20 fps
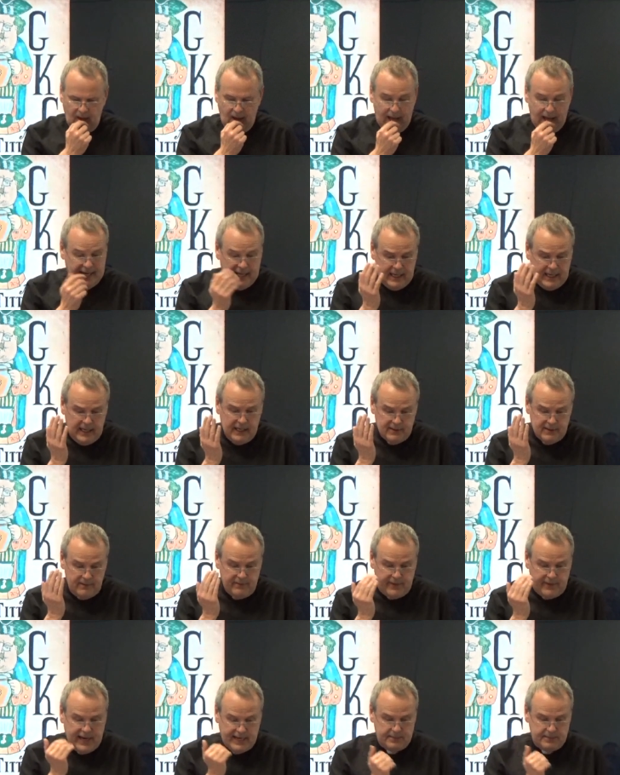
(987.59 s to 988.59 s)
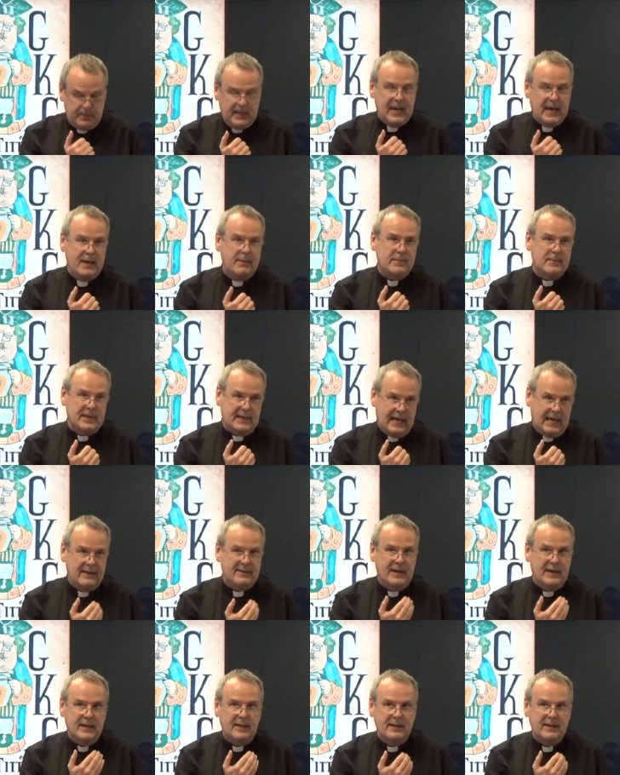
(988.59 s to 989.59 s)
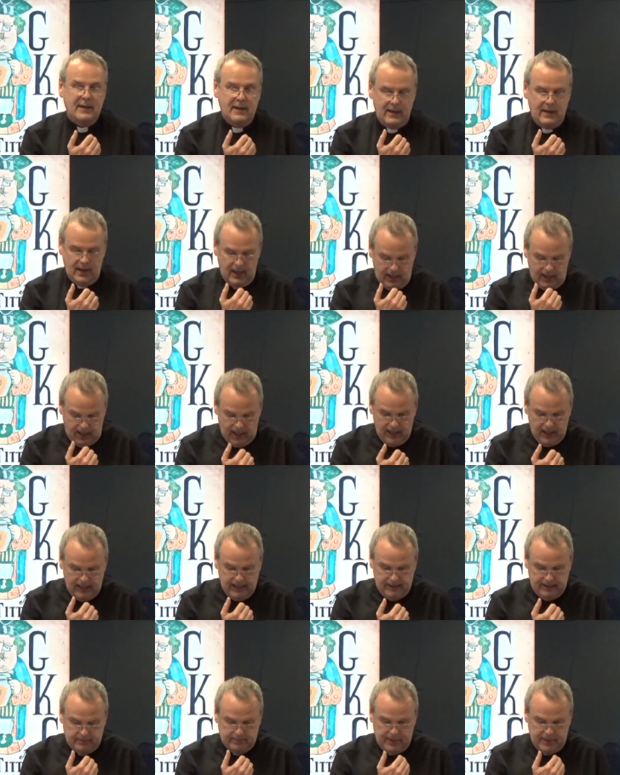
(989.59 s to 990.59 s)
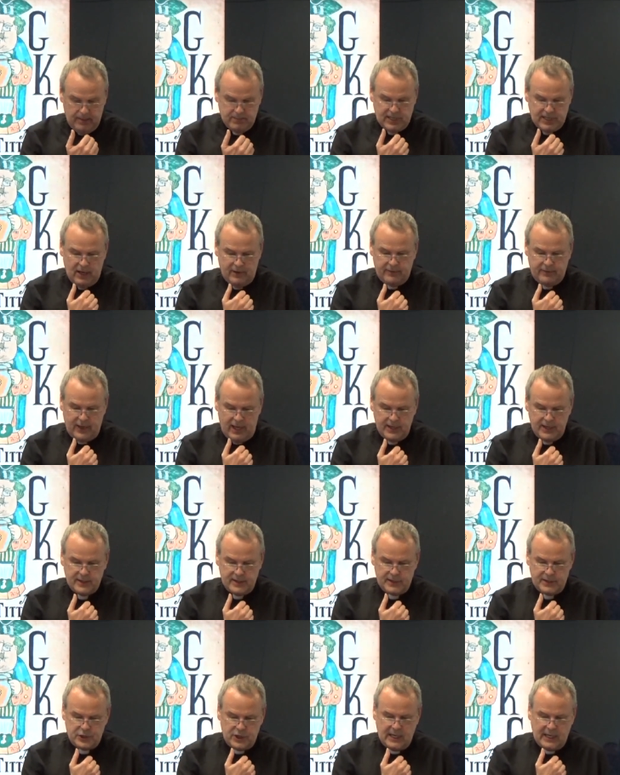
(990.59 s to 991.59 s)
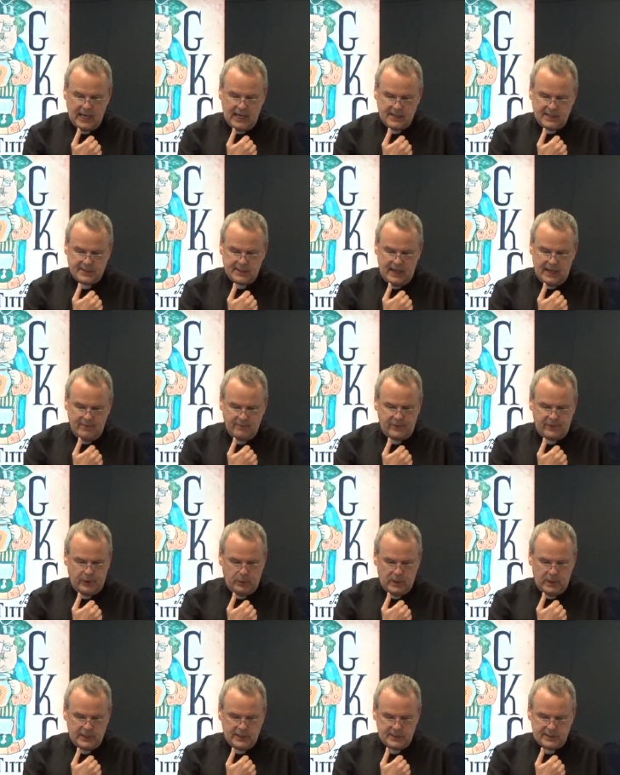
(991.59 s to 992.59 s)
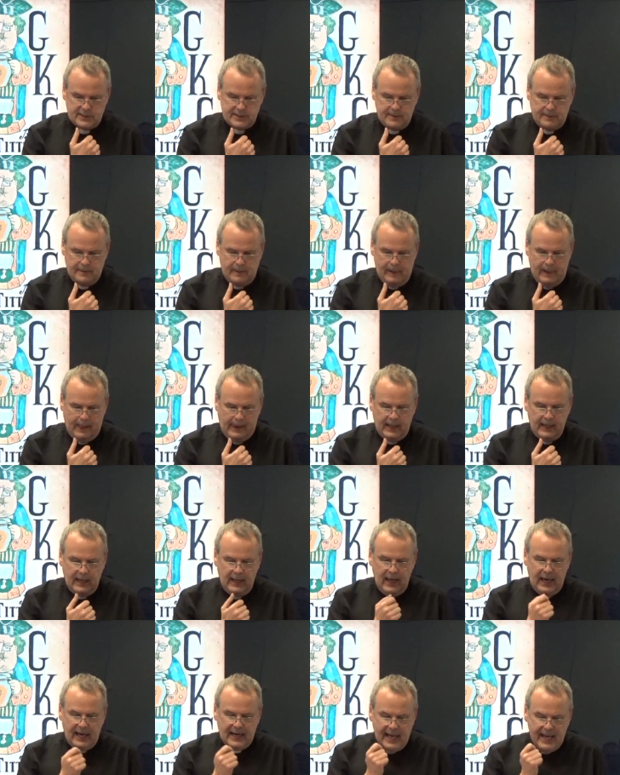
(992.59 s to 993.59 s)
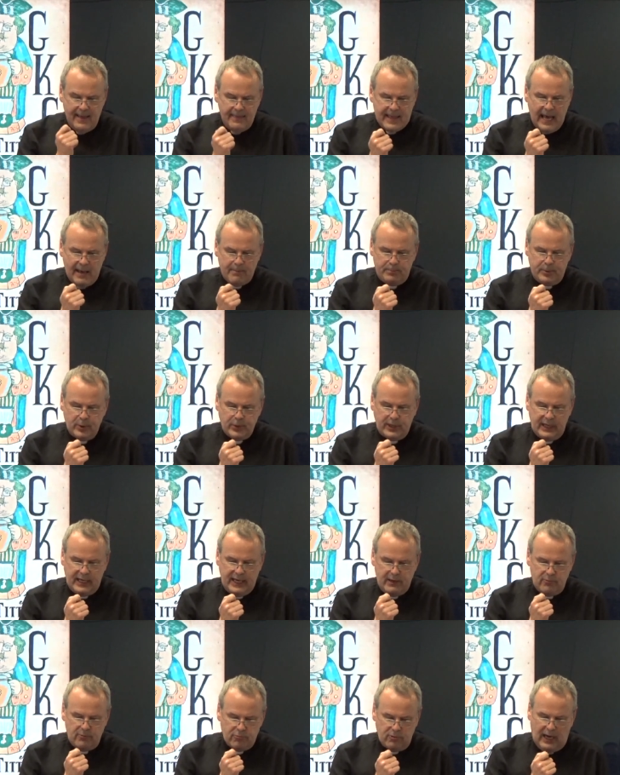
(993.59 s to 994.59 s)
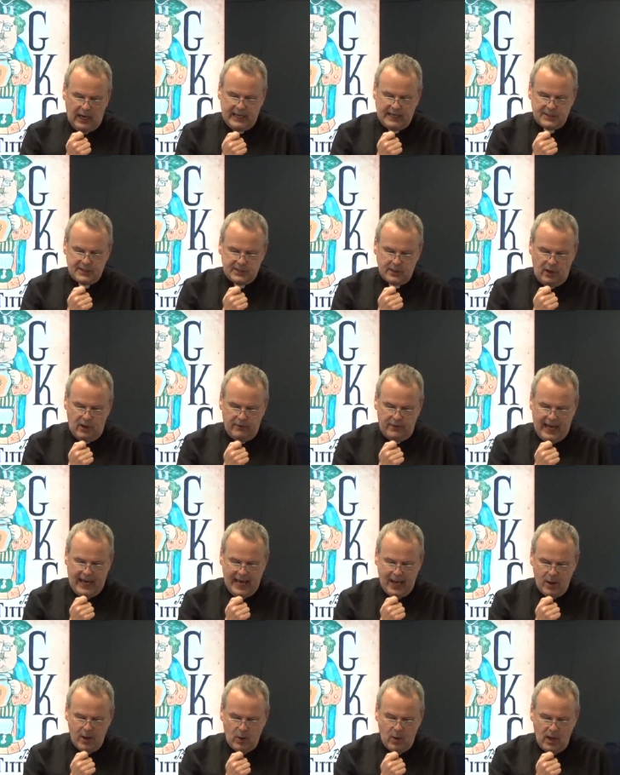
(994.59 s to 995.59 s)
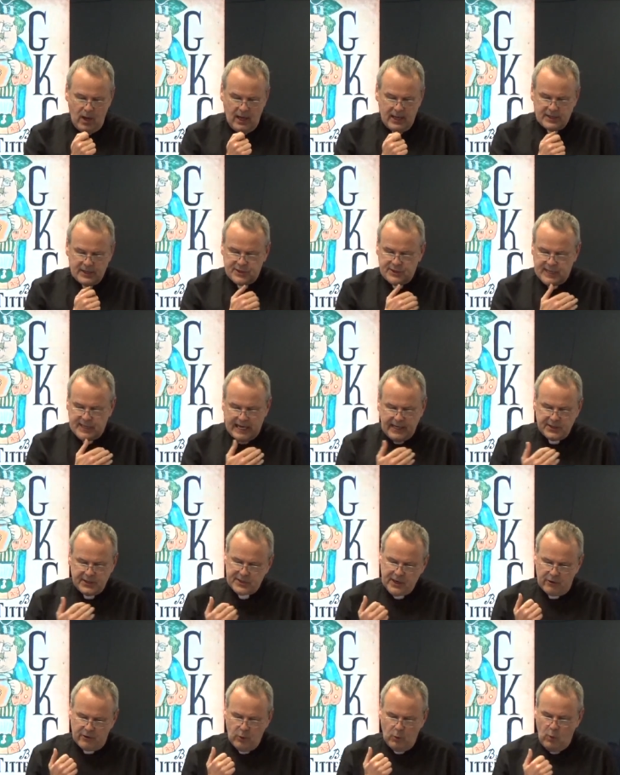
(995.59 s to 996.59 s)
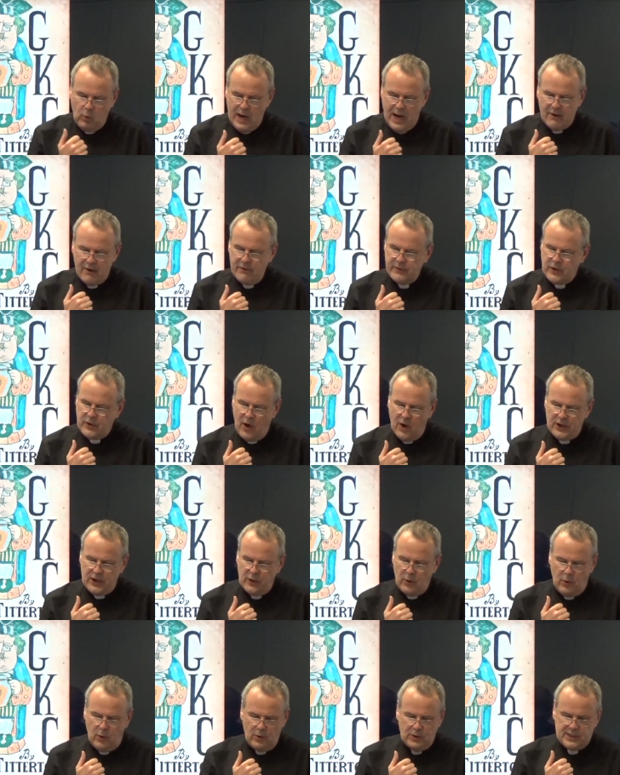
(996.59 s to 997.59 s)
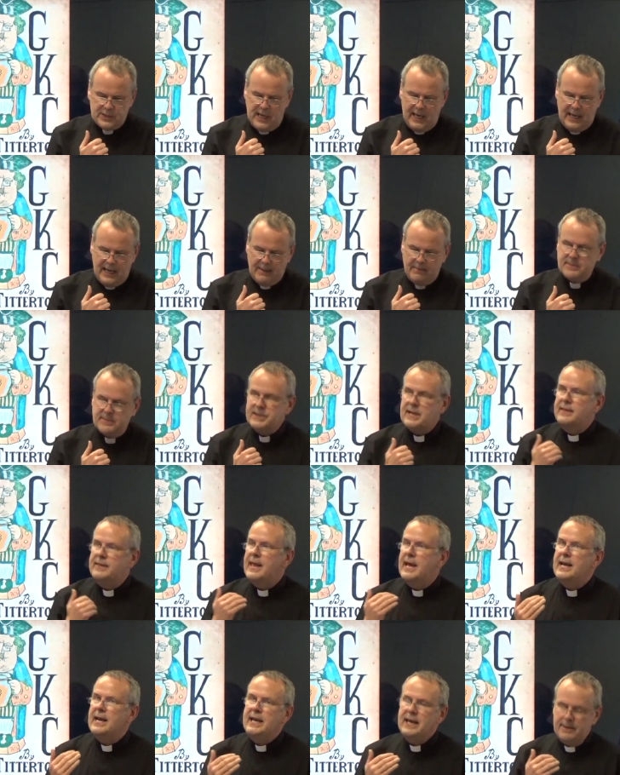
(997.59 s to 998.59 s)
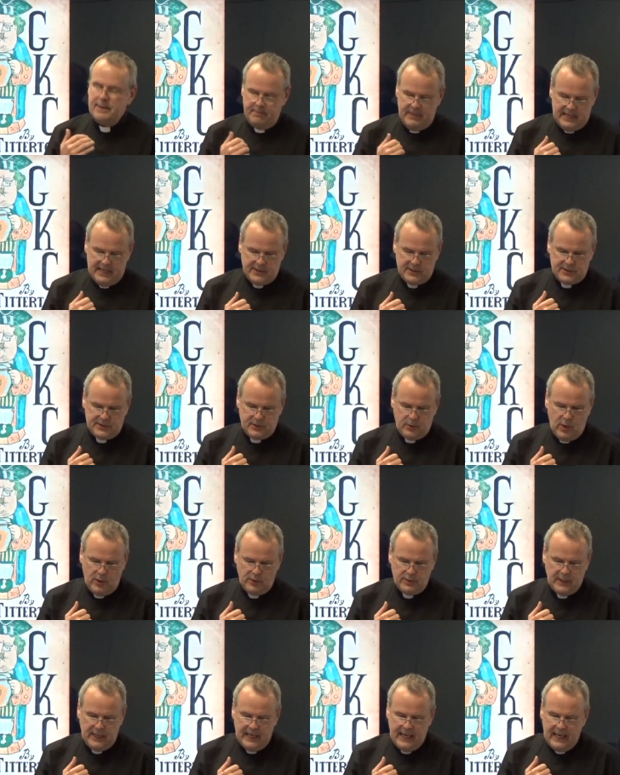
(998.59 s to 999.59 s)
and he in fact became a Catholic um, himself under GK's influence. And in that book he writes of how saints are aware of God at all times, and then he admits, quote,